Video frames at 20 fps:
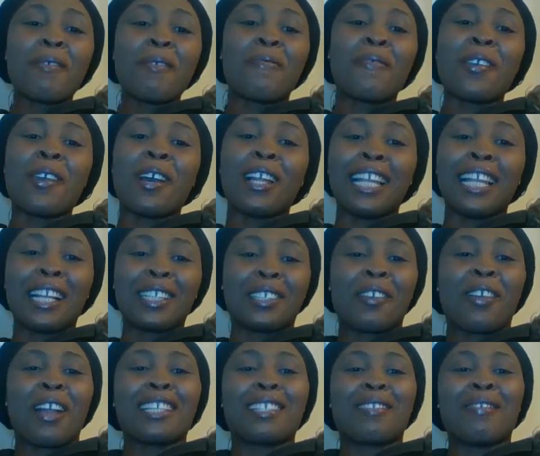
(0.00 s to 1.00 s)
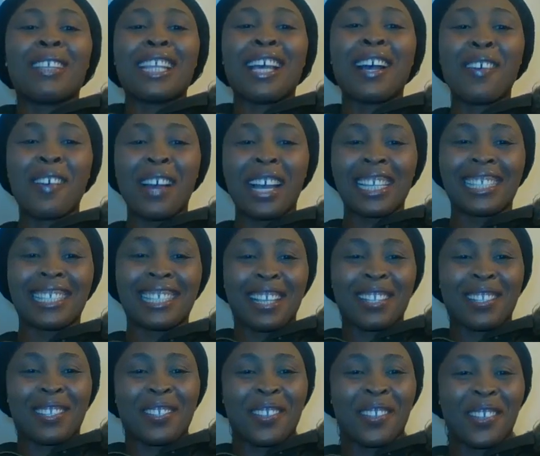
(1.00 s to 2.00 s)
that before your lecturers, better go and
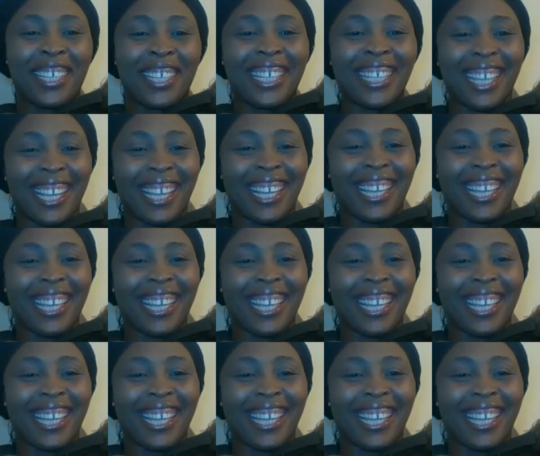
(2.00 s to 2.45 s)
settle.